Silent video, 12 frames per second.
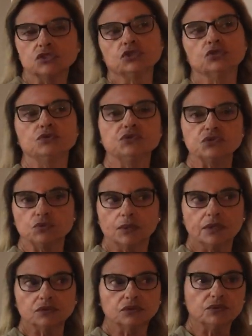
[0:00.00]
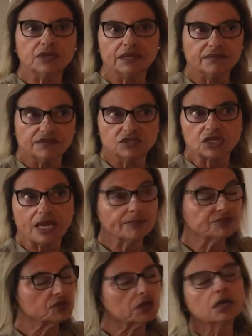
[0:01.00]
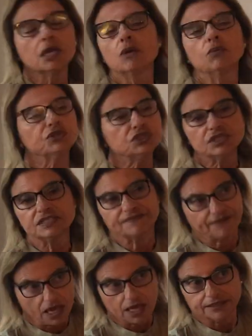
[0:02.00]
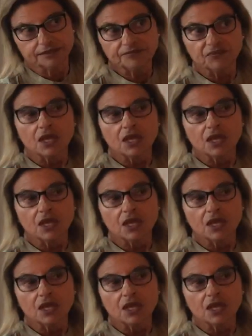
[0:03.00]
choose to include it in the chapter, which is fine,